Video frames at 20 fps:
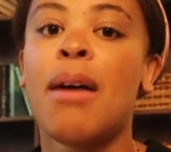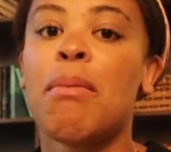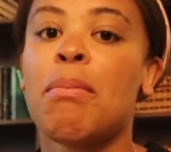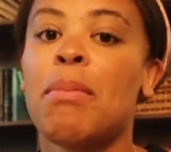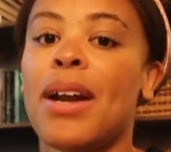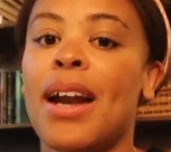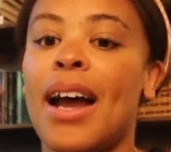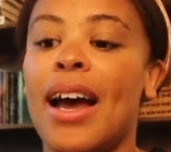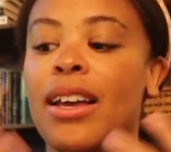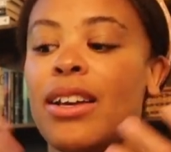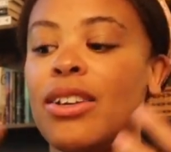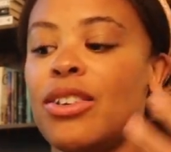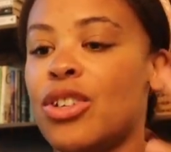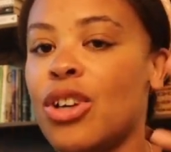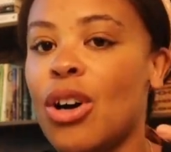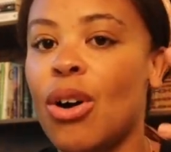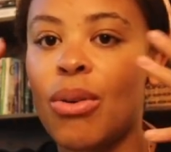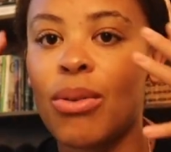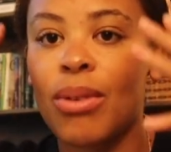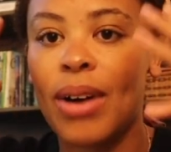but I
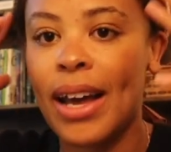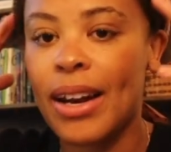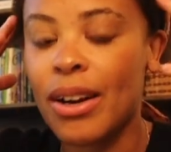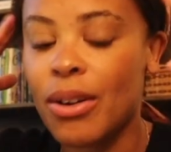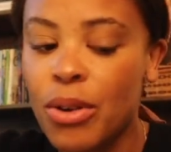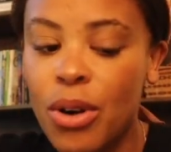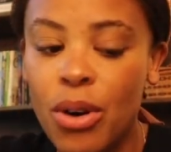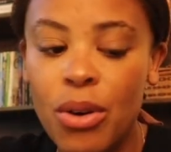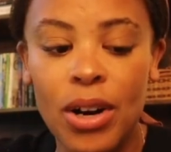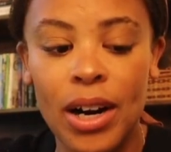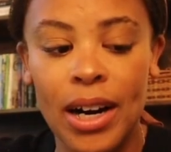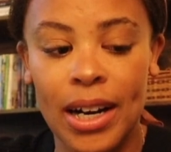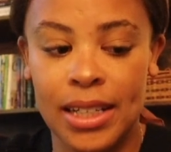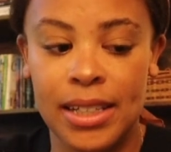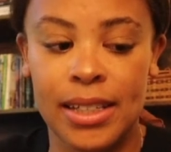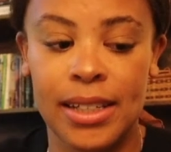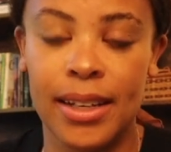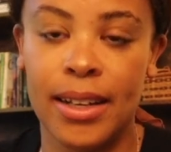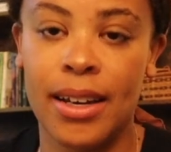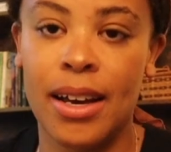don't, I don't go
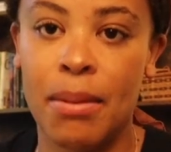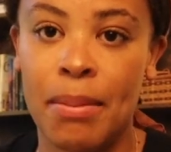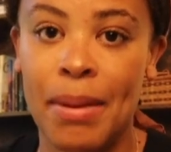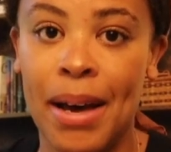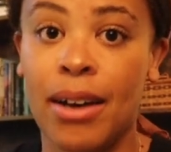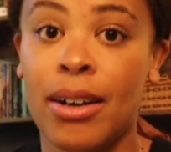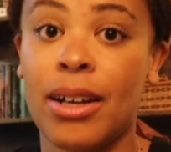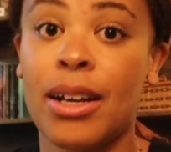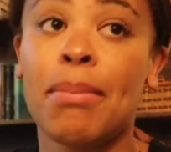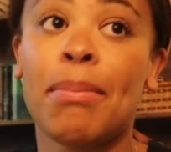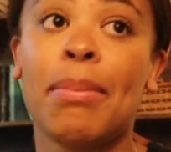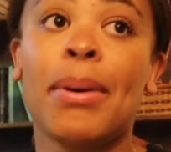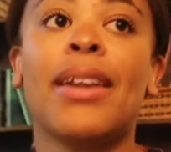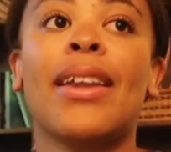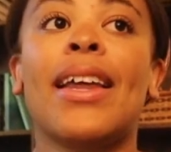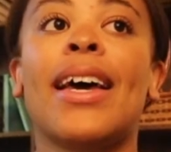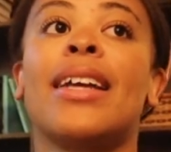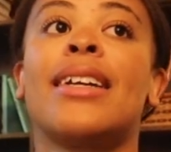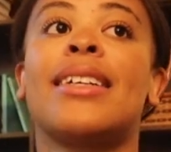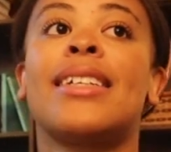crazy about it. But
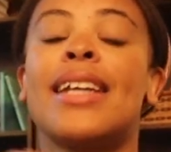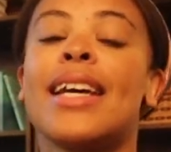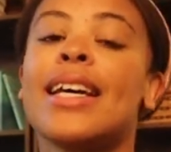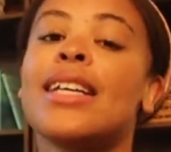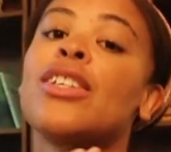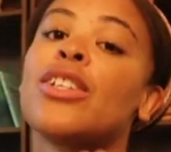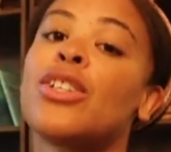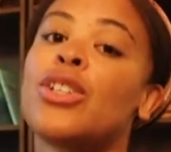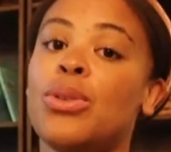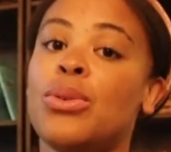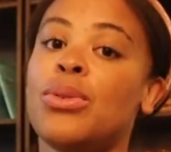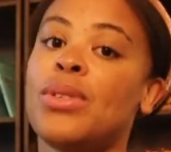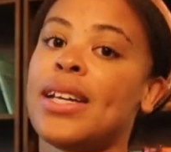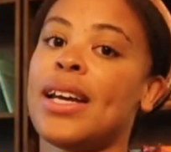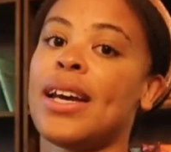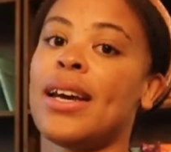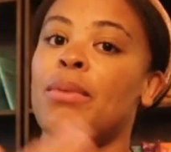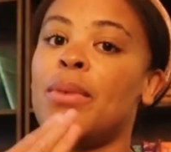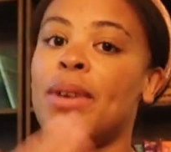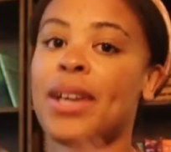like today's a
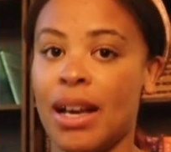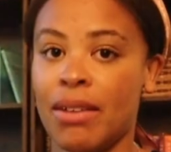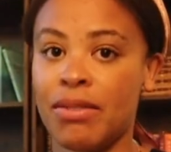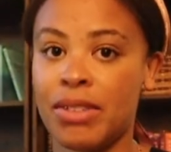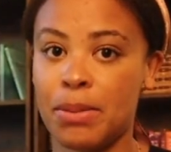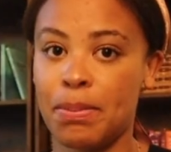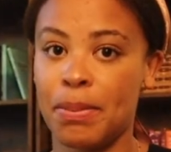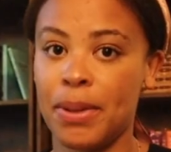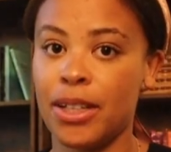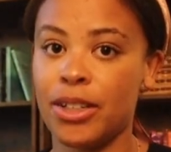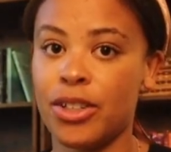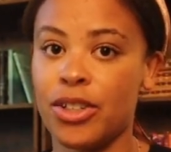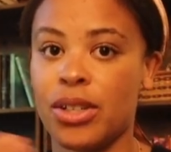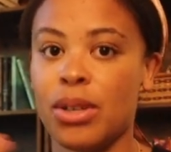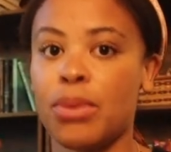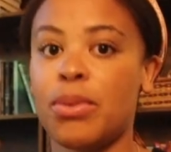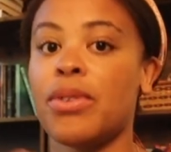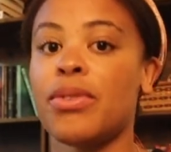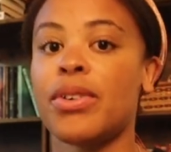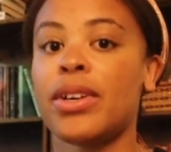Tuesday, we have speech,
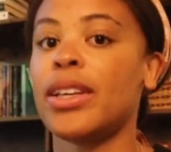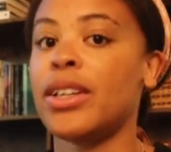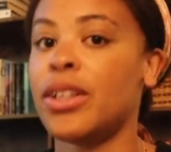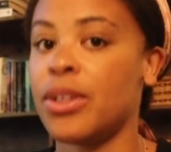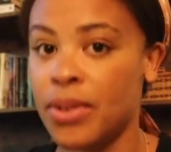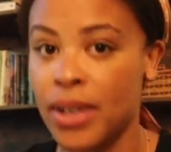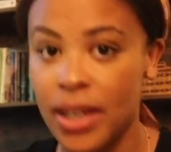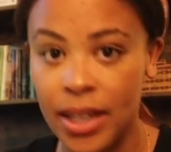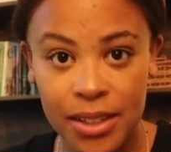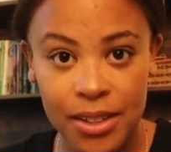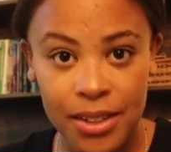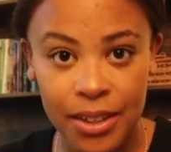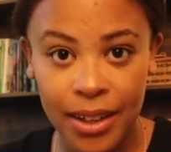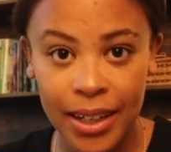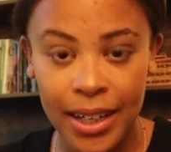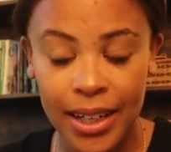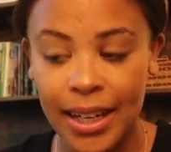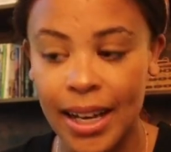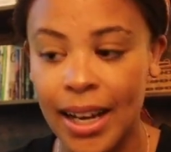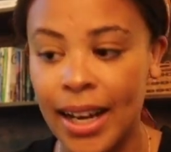so we really do need to
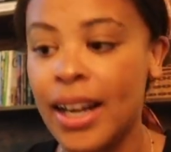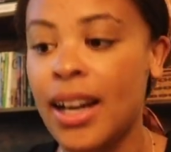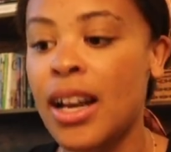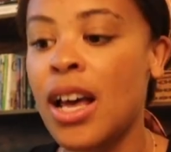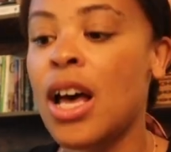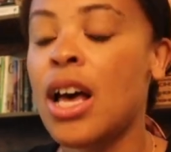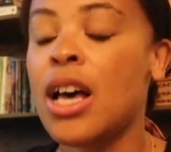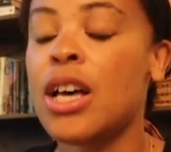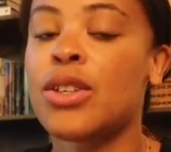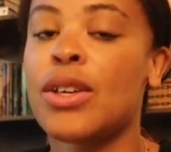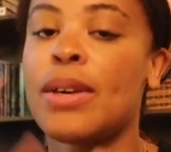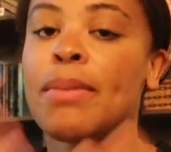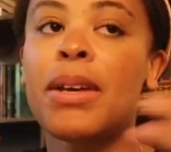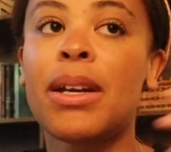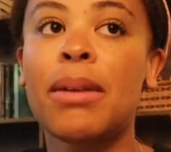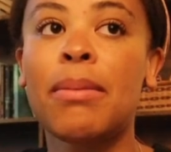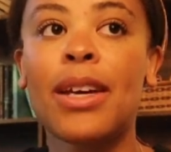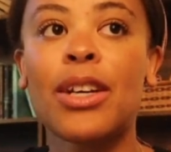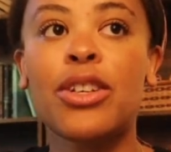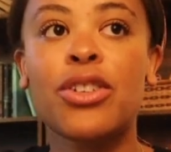start at nine. So I'm
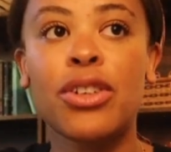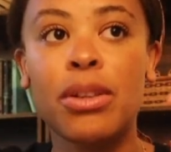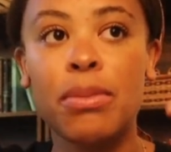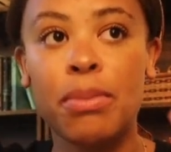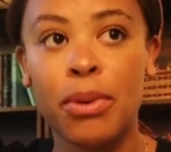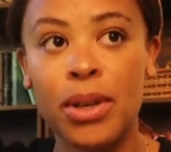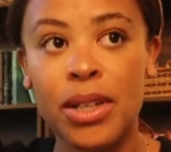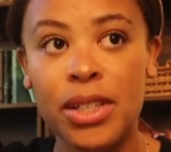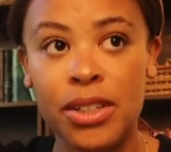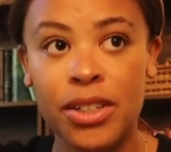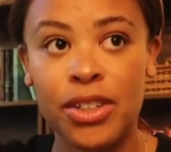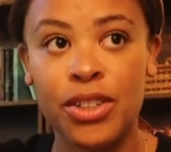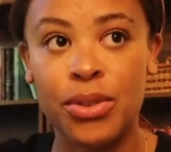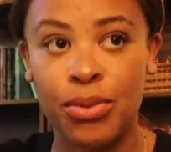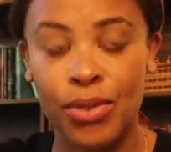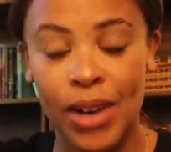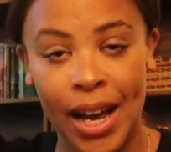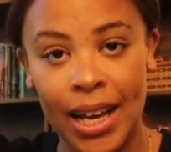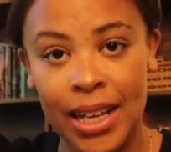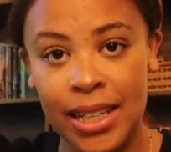gonna make sure the boys are
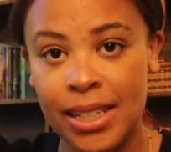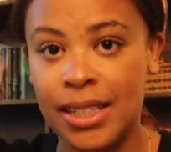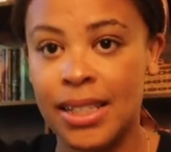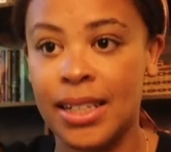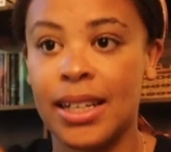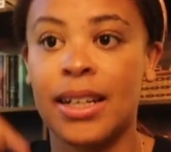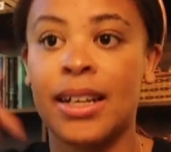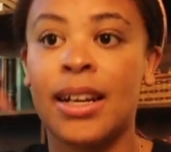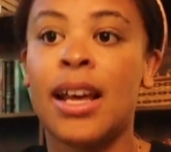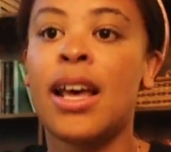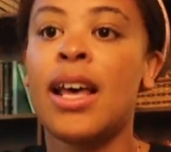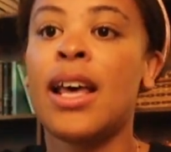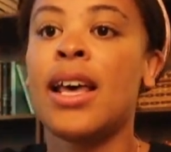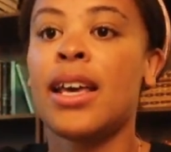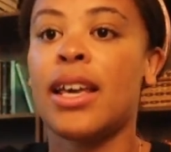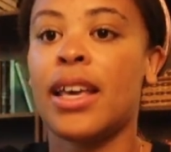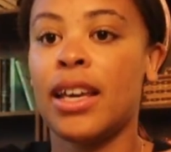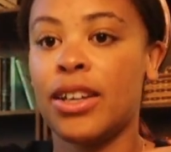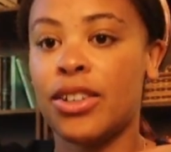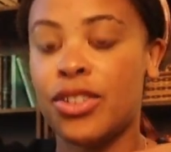dressed and
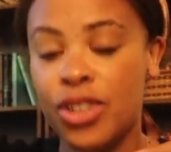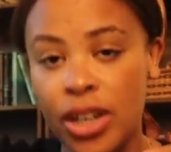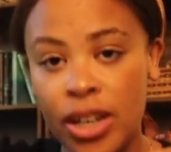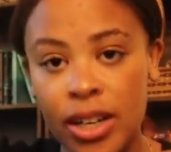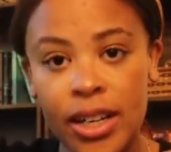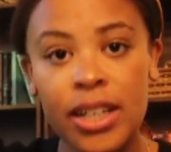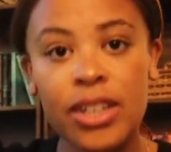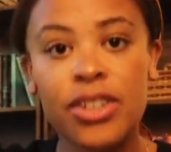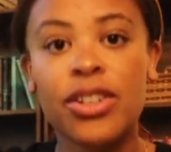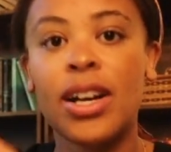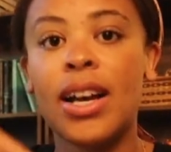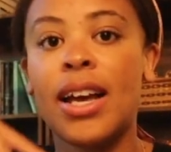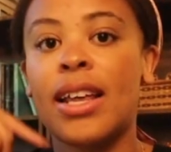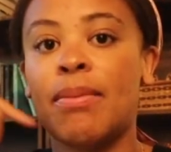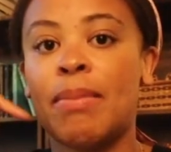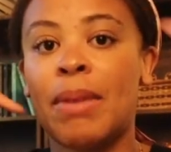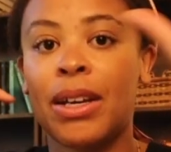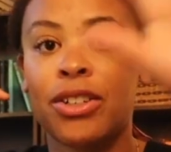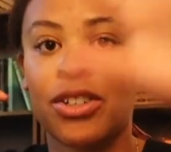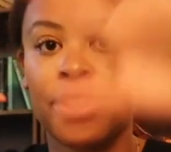get Journey
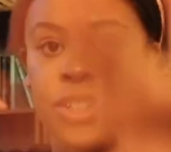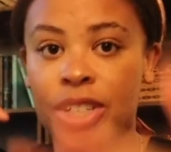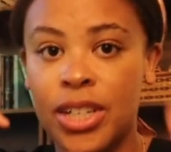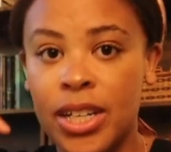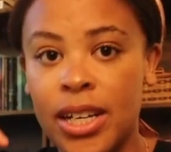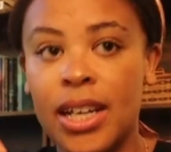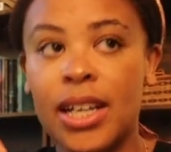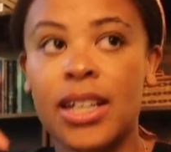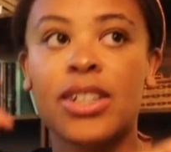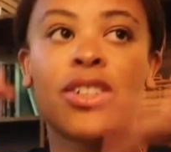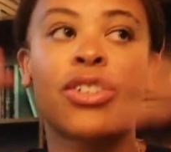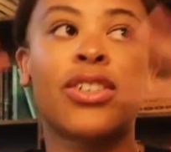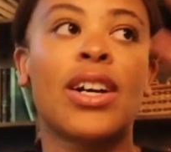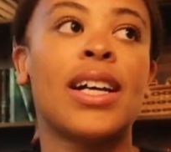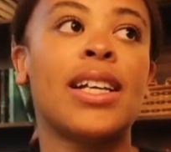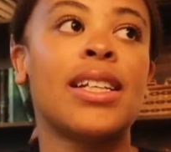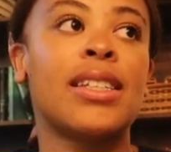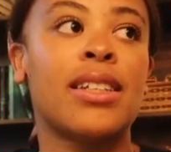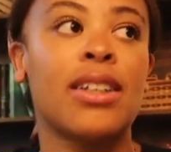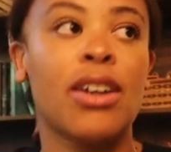dressed, make sure she gets
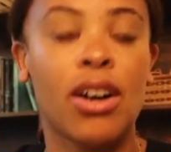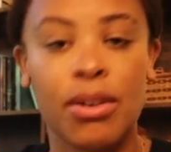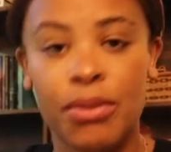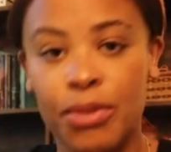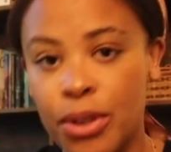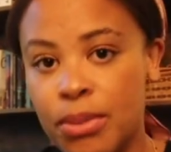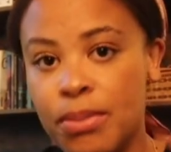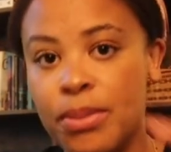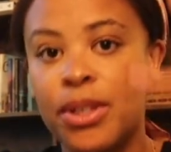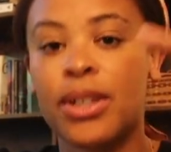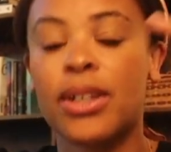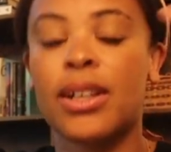dressed, our rooms are